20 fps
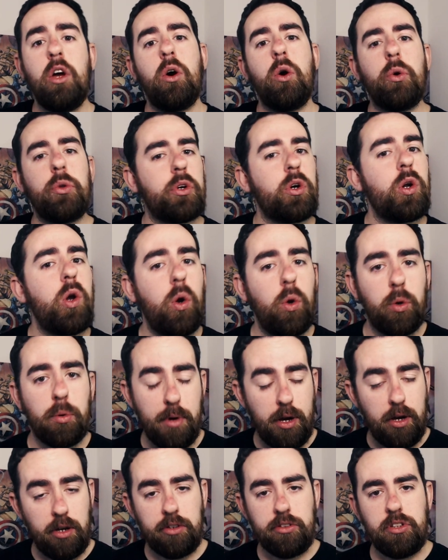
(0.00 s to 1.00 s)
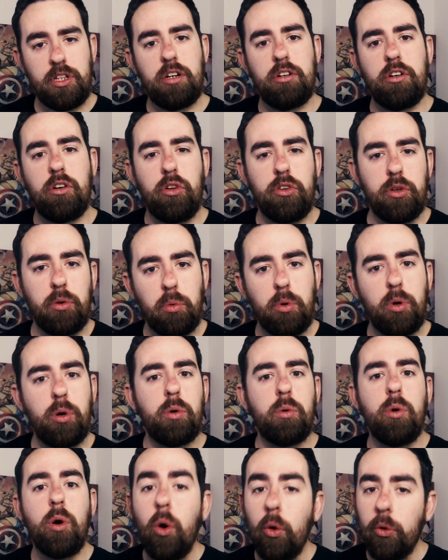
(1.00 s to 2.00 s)
or the claw marks that are on the
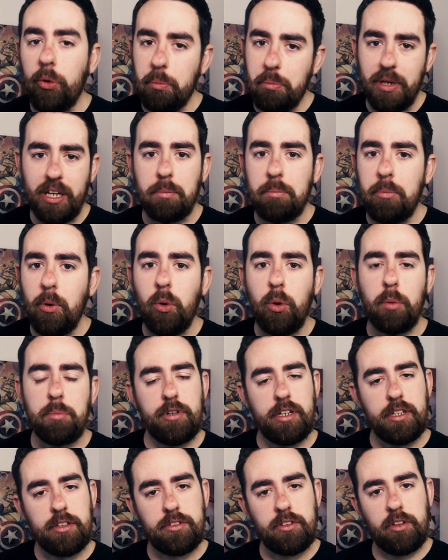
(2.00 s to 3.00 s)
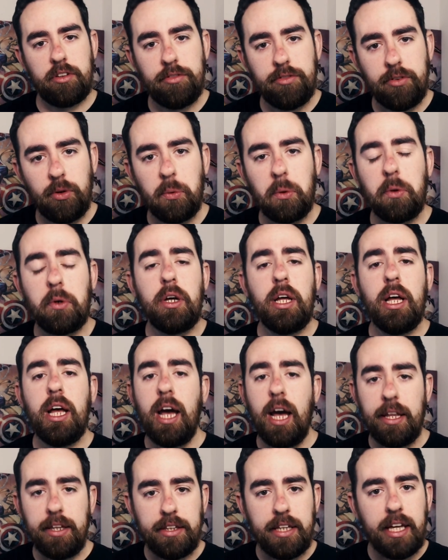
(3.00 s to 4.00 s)
wall, or the big paw prints on the floor,
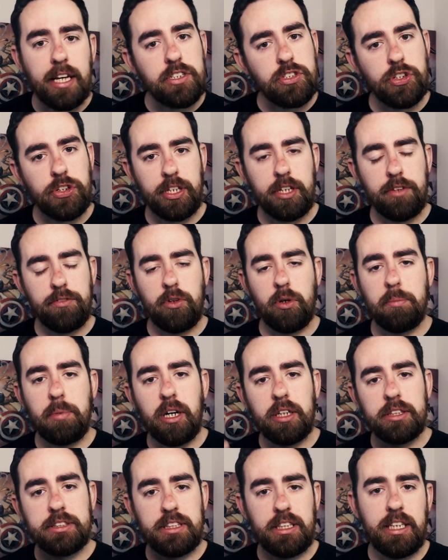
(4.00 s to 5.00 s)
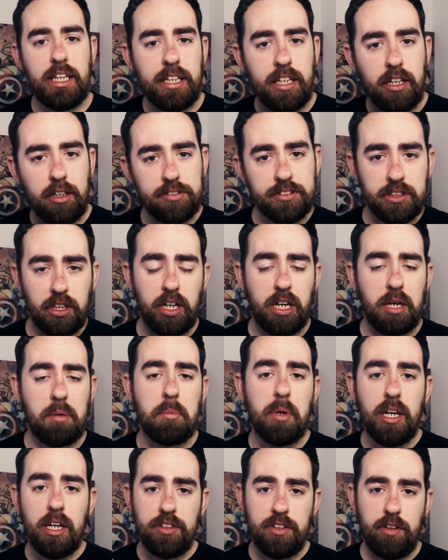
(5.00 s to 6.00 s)
and then that should give your party enough
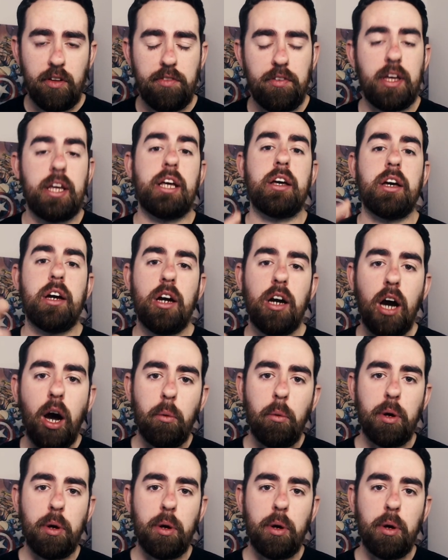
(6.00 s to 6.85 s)
time to think, oh,